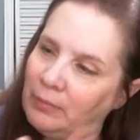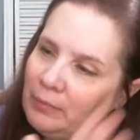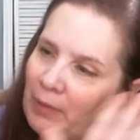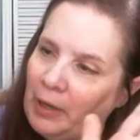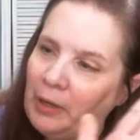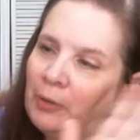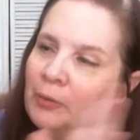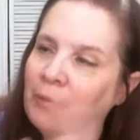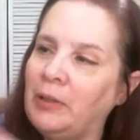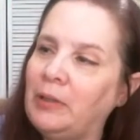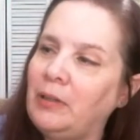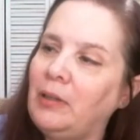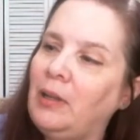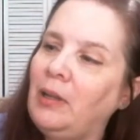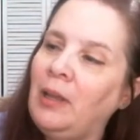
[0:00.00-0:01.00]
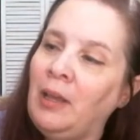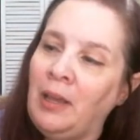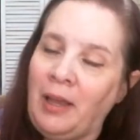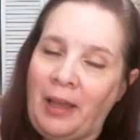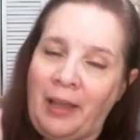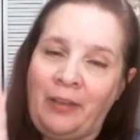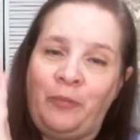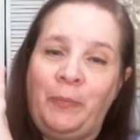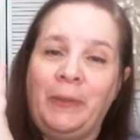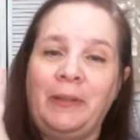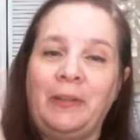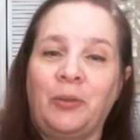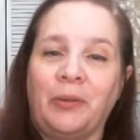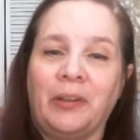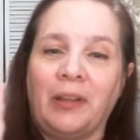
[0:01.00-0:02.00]
I own it. I've been
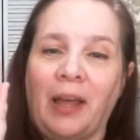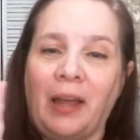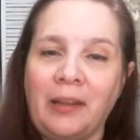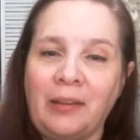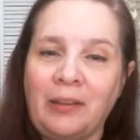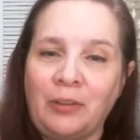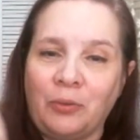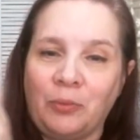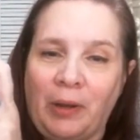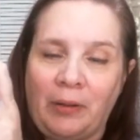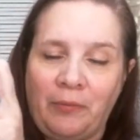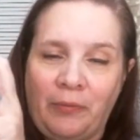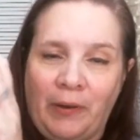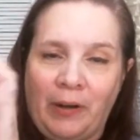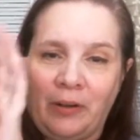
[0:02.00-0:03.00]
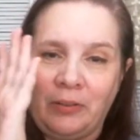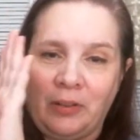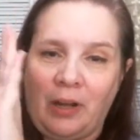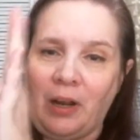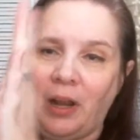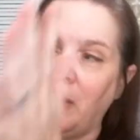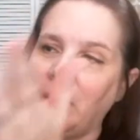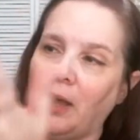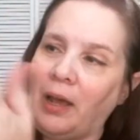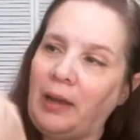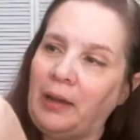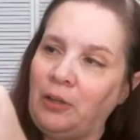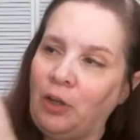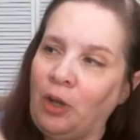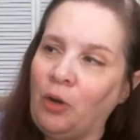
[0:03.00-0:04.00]
to a lot of these Ren fairs and I,
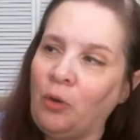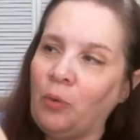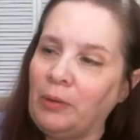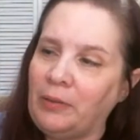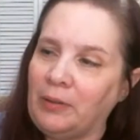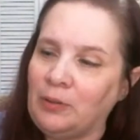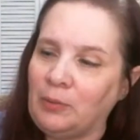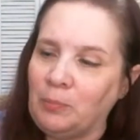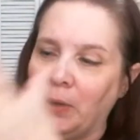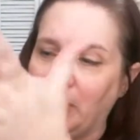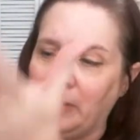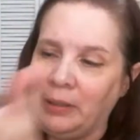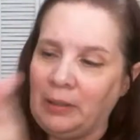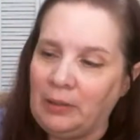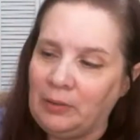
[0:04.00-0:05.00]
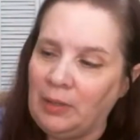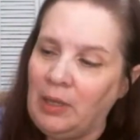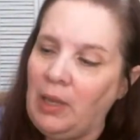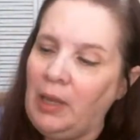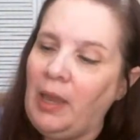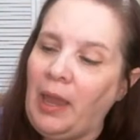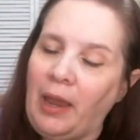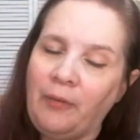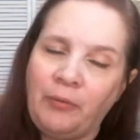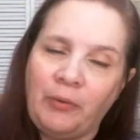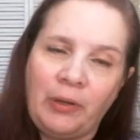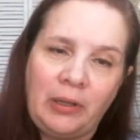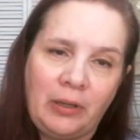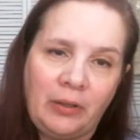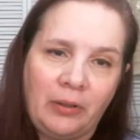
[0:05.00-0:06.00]
I know what this mug is.
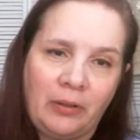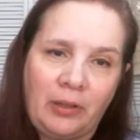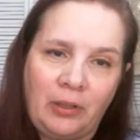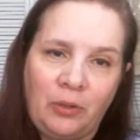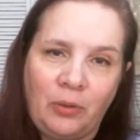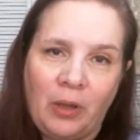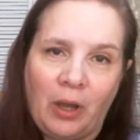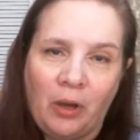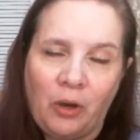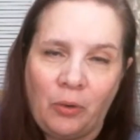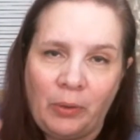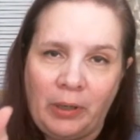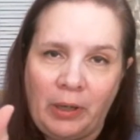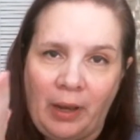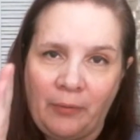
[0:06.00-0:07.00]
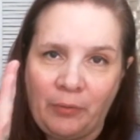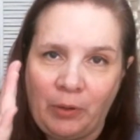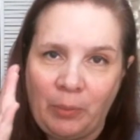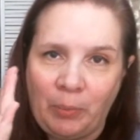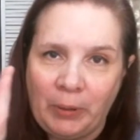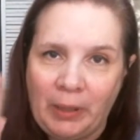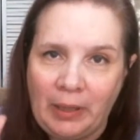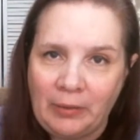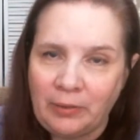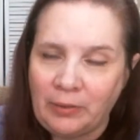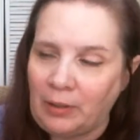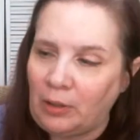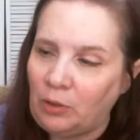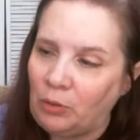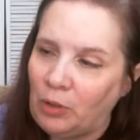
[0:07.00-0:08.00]
Every year that you go and every place
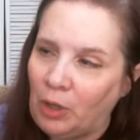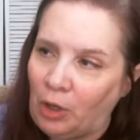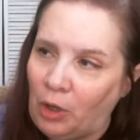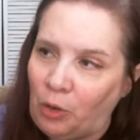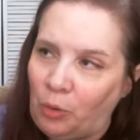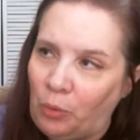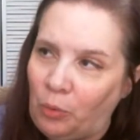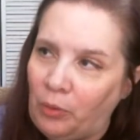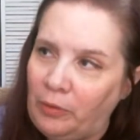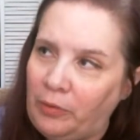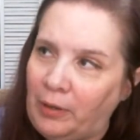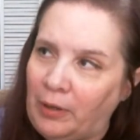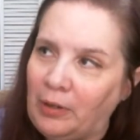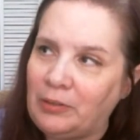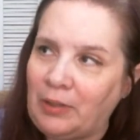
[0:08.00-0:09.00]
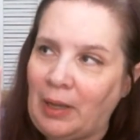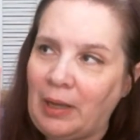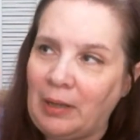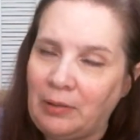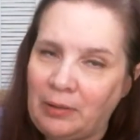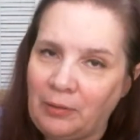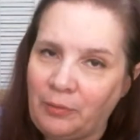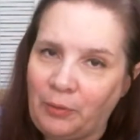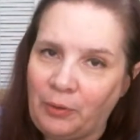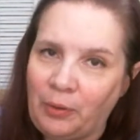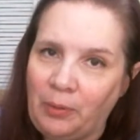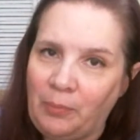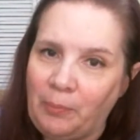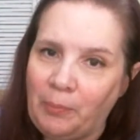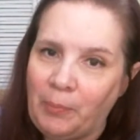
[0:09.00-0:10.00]
that you go, there's a different
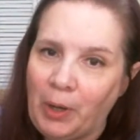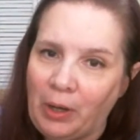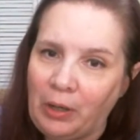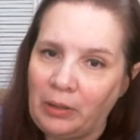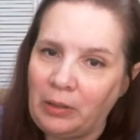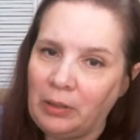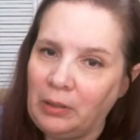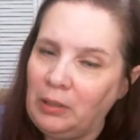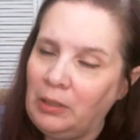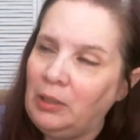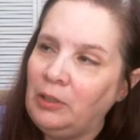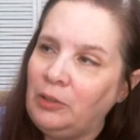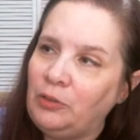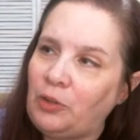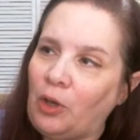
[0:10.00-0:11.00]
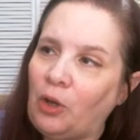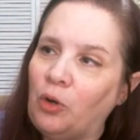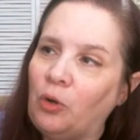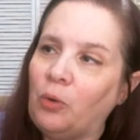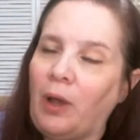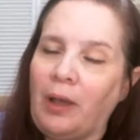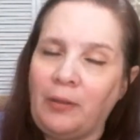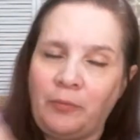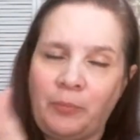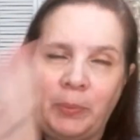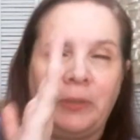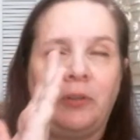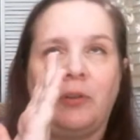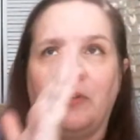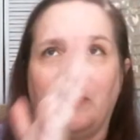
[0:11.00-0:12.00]
mug. So I've
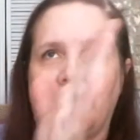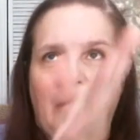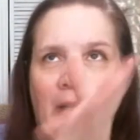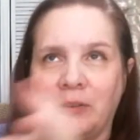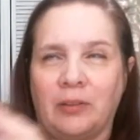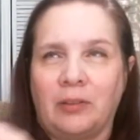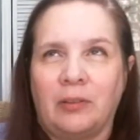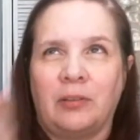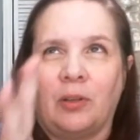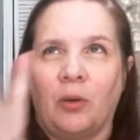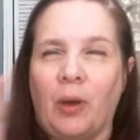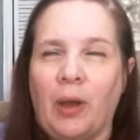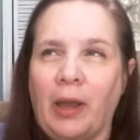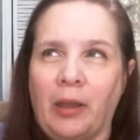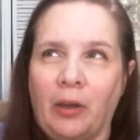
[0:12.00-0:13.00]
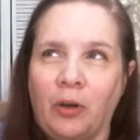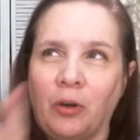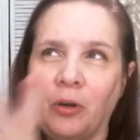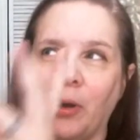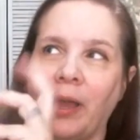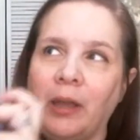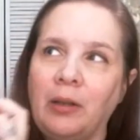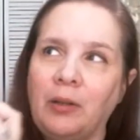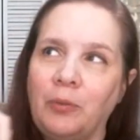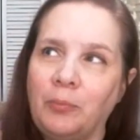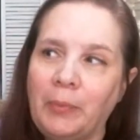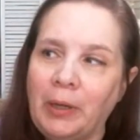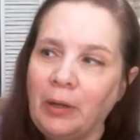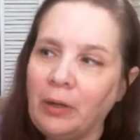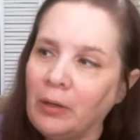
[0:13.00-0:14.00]
been to the Texas, Ohio, and
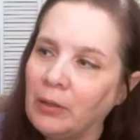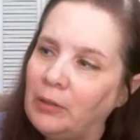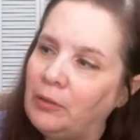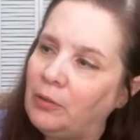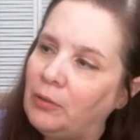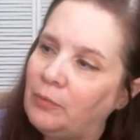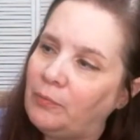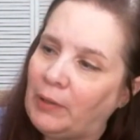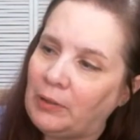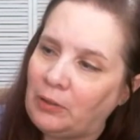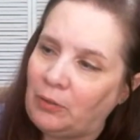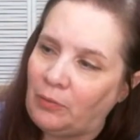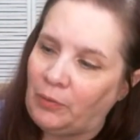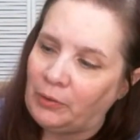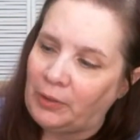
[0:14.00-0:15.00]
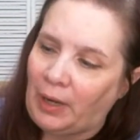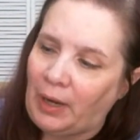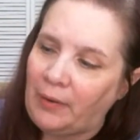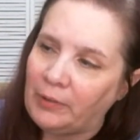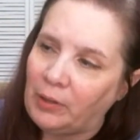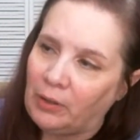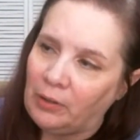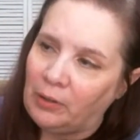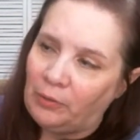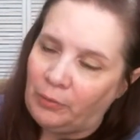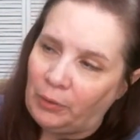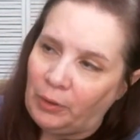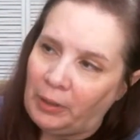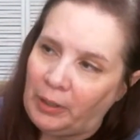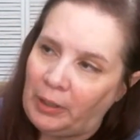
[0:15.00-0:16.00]
Maryland festivals. I haven't gone to
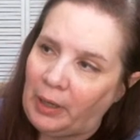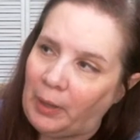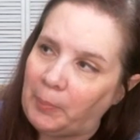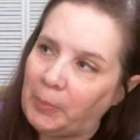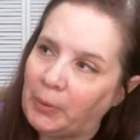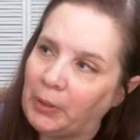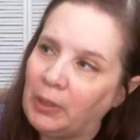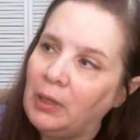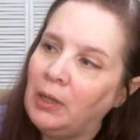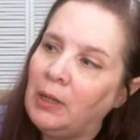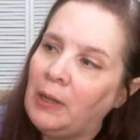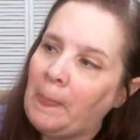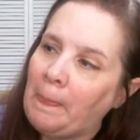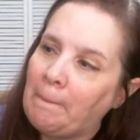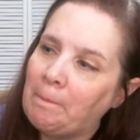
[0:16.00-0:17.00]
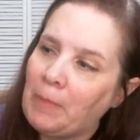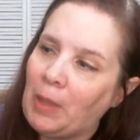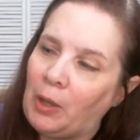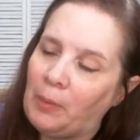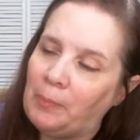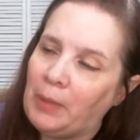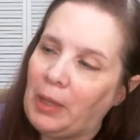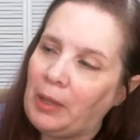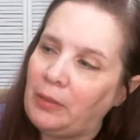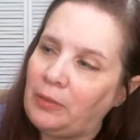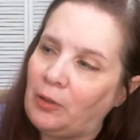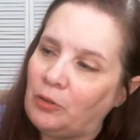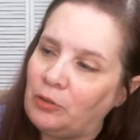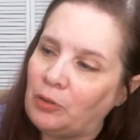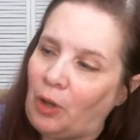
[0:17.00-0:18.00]
Florida yet, but um,
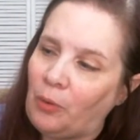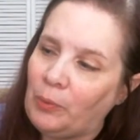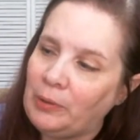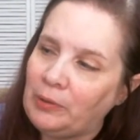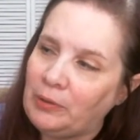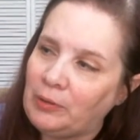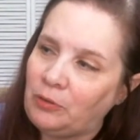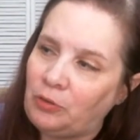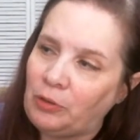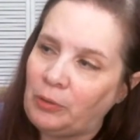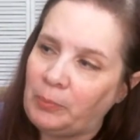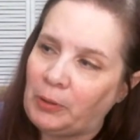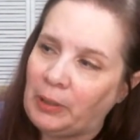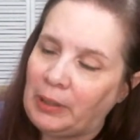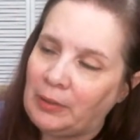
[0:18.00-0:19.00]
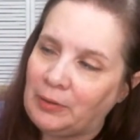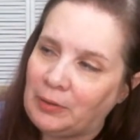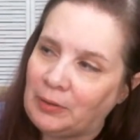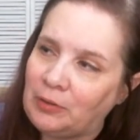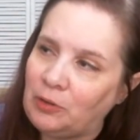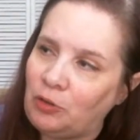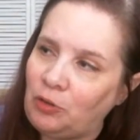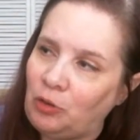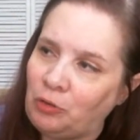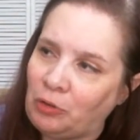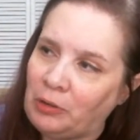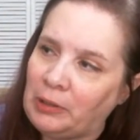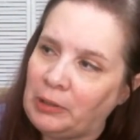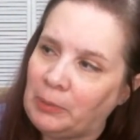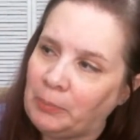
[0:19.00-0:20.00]
there's always these drip glazes,
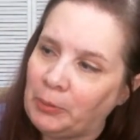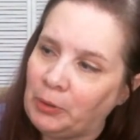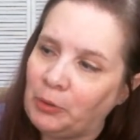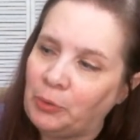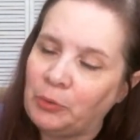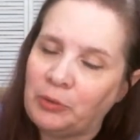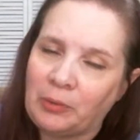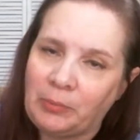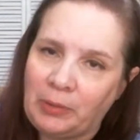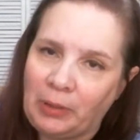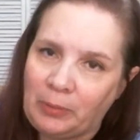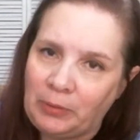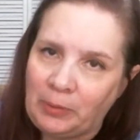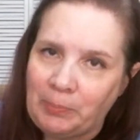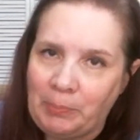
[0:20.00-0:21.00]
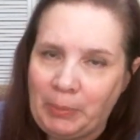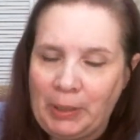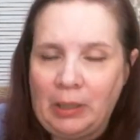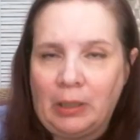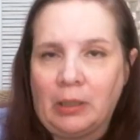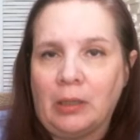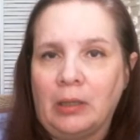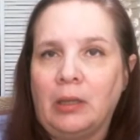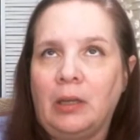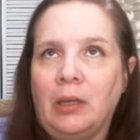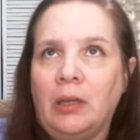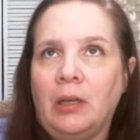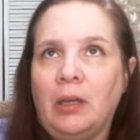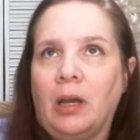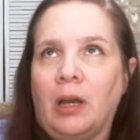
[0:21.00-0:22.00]
usually in blue, sometimes in pink,
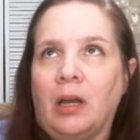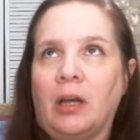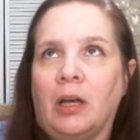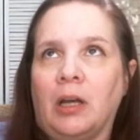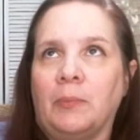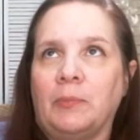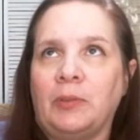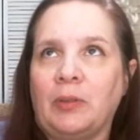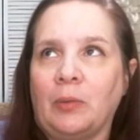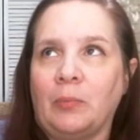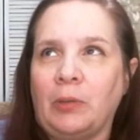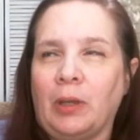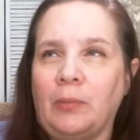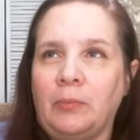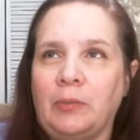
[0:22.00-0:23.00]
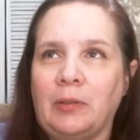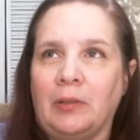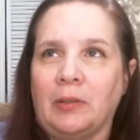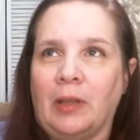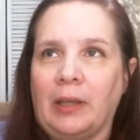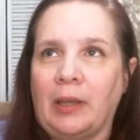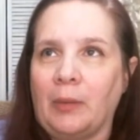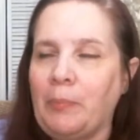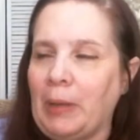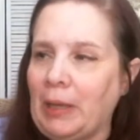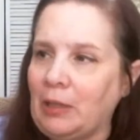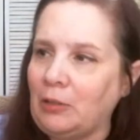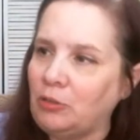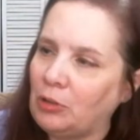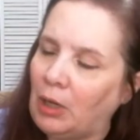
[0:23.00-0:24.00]
um, sometimes in like a
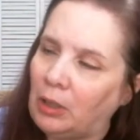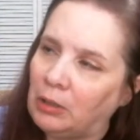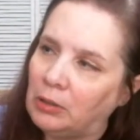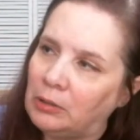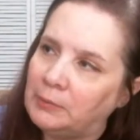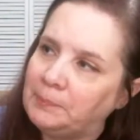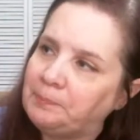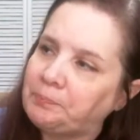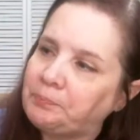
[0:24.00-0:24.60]
beige color